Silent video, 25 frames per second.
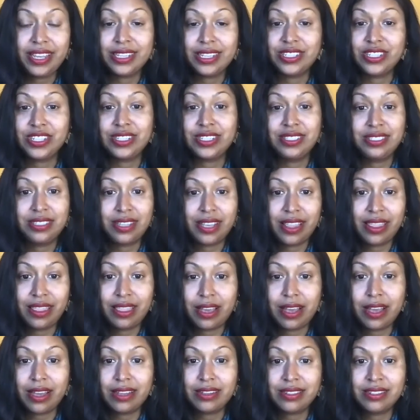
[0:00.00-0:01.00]
and she said
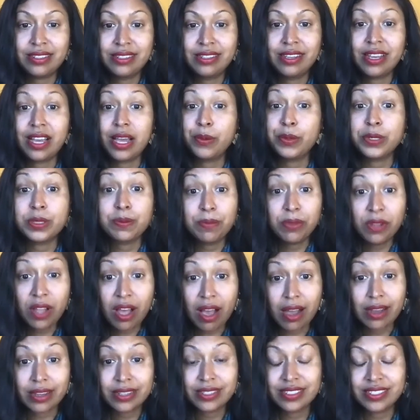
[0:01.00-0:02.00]
that I was
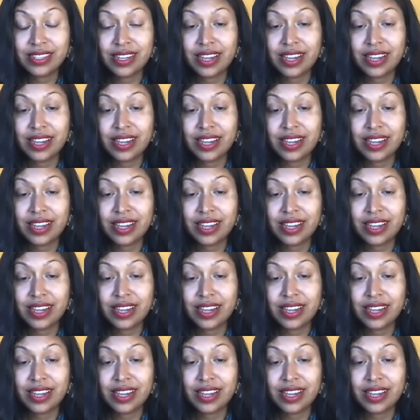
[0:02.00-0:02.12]
blocked.